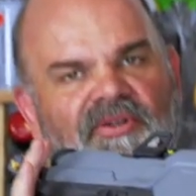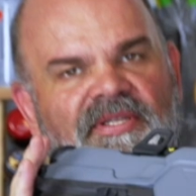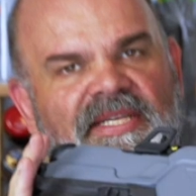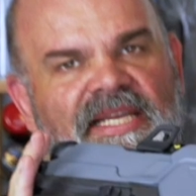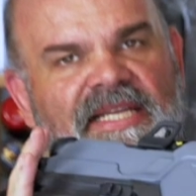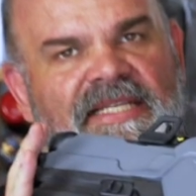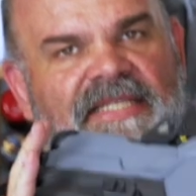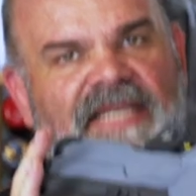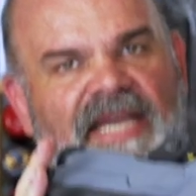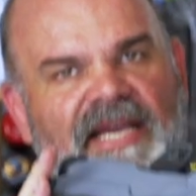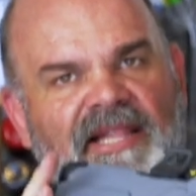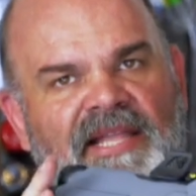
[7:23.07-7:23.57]

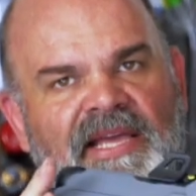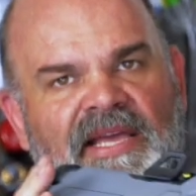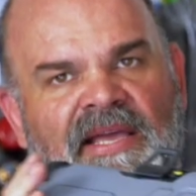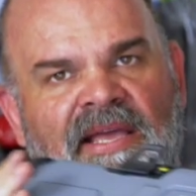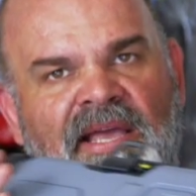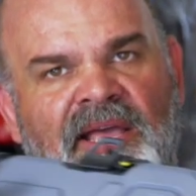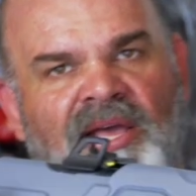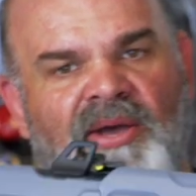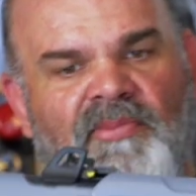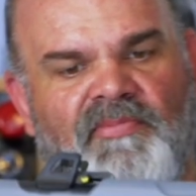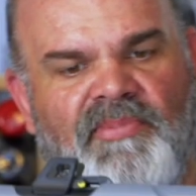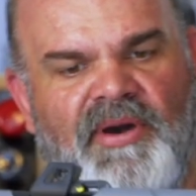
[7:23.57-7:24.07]
detailing,
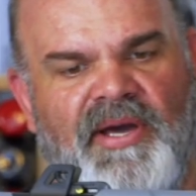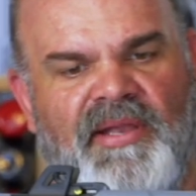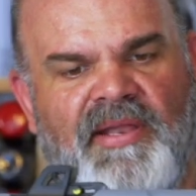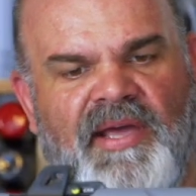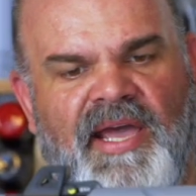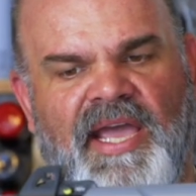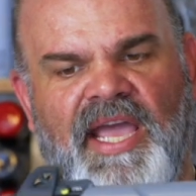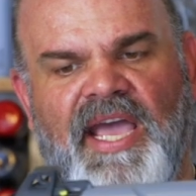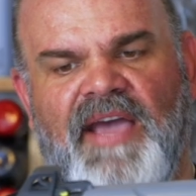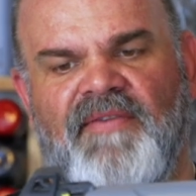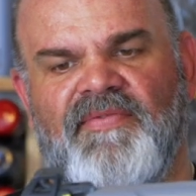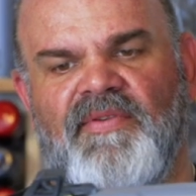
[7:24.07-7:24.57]
but I
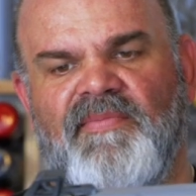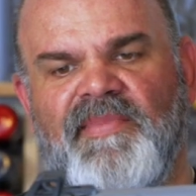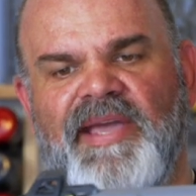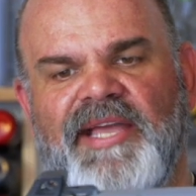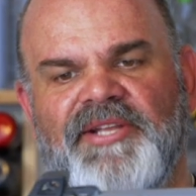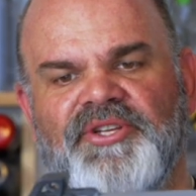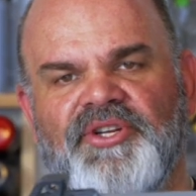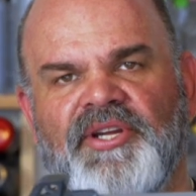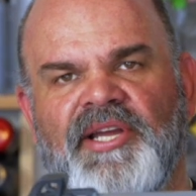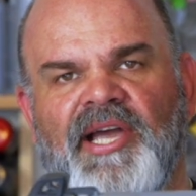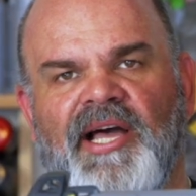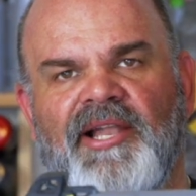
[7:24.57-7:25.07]
have the
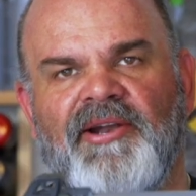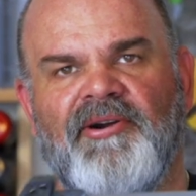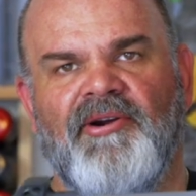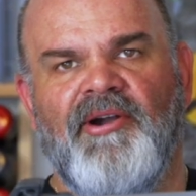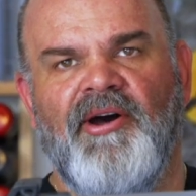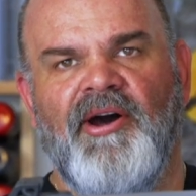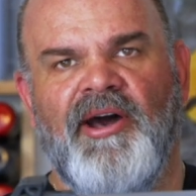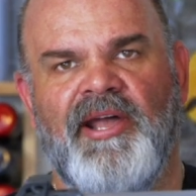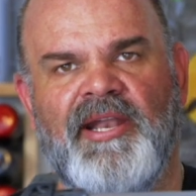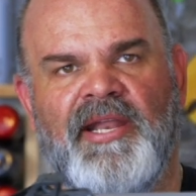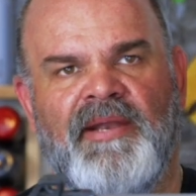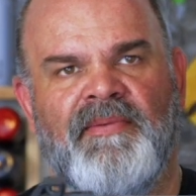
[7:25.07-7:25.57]
major color
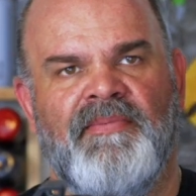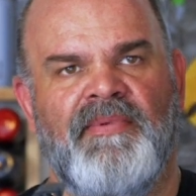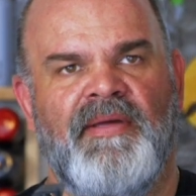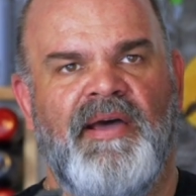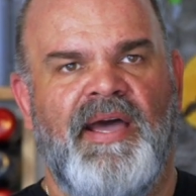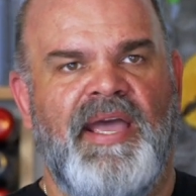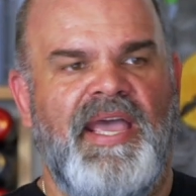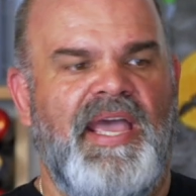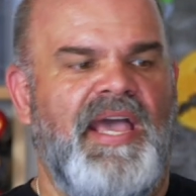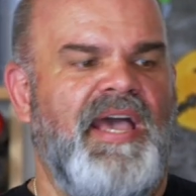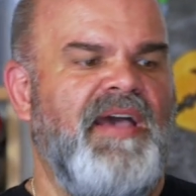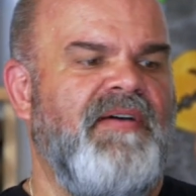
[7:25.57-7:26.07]
on it.
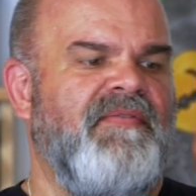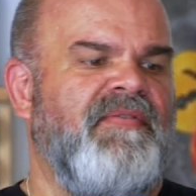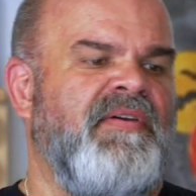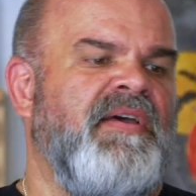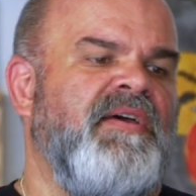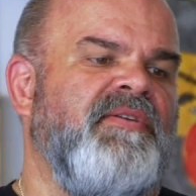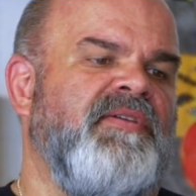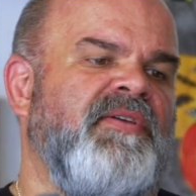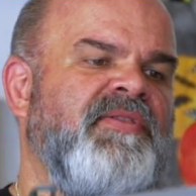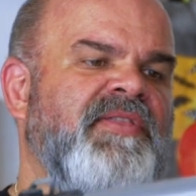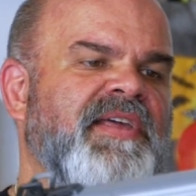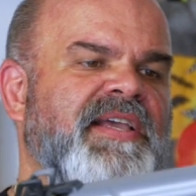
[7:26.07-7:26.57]
I have
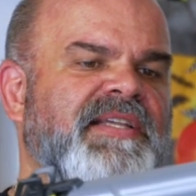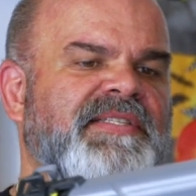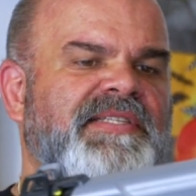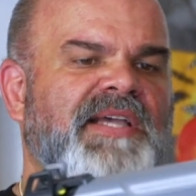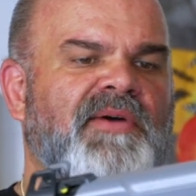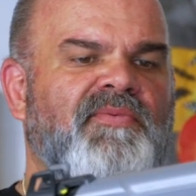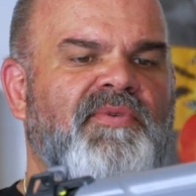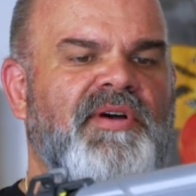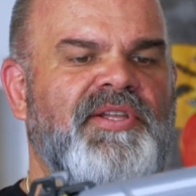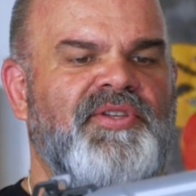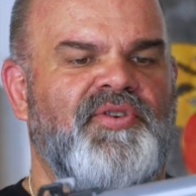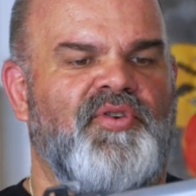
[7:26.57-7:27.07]
the things I
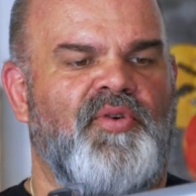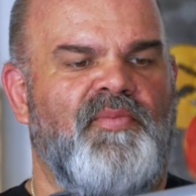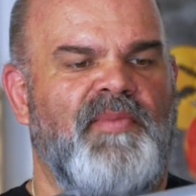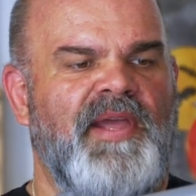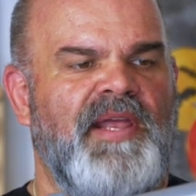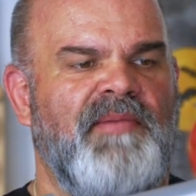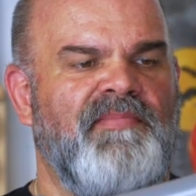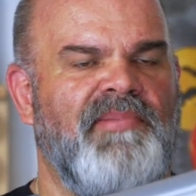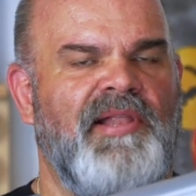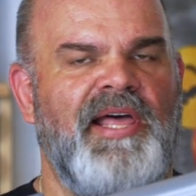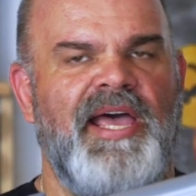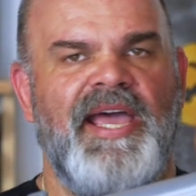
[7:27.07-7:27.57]
want to
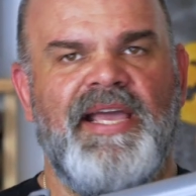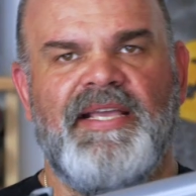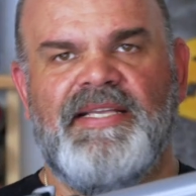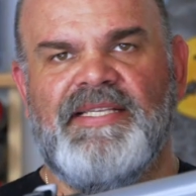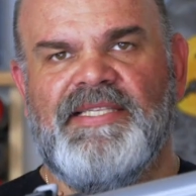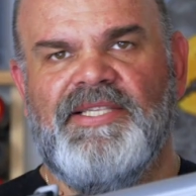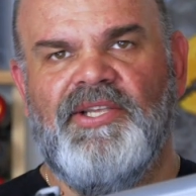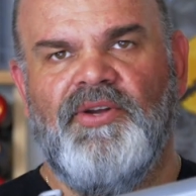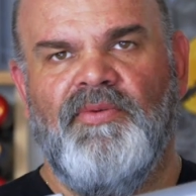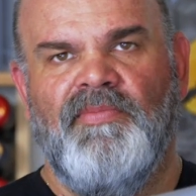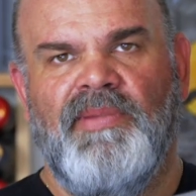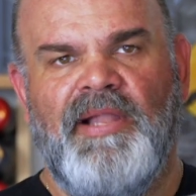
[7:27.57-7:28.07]
remain black,
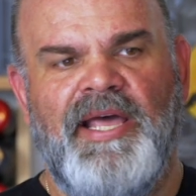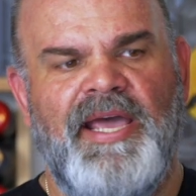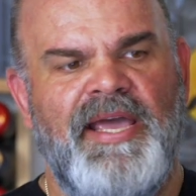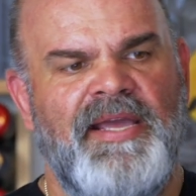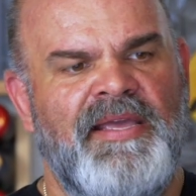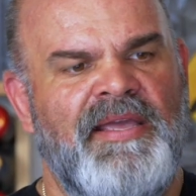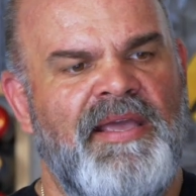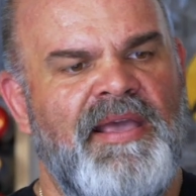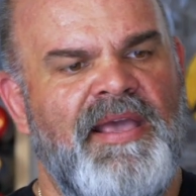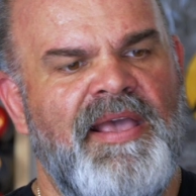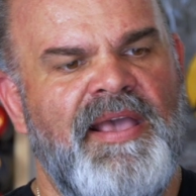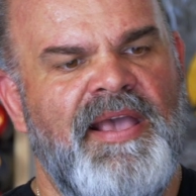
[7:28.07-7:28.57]
still black,
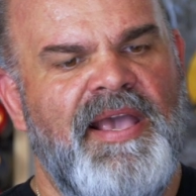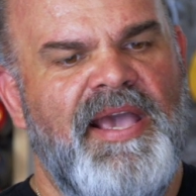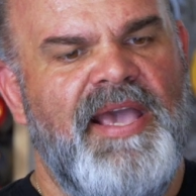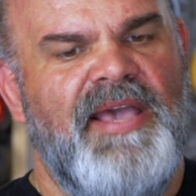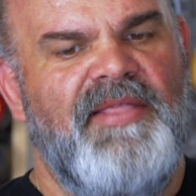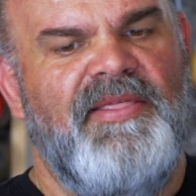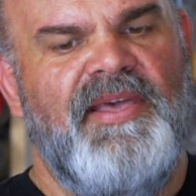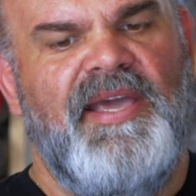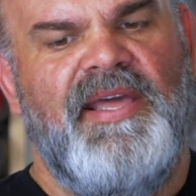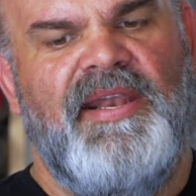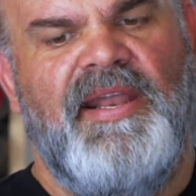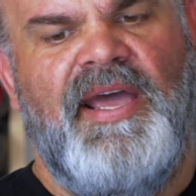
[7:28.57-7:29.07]

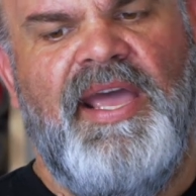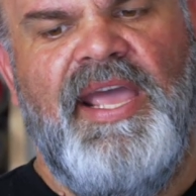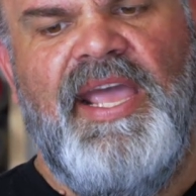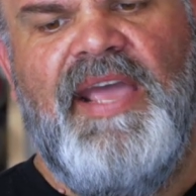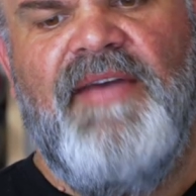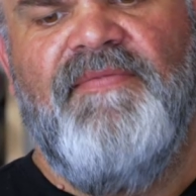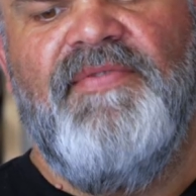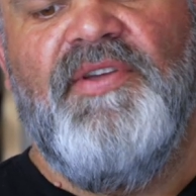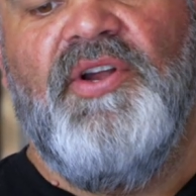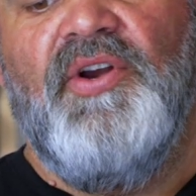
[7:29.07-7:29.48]
and then I have the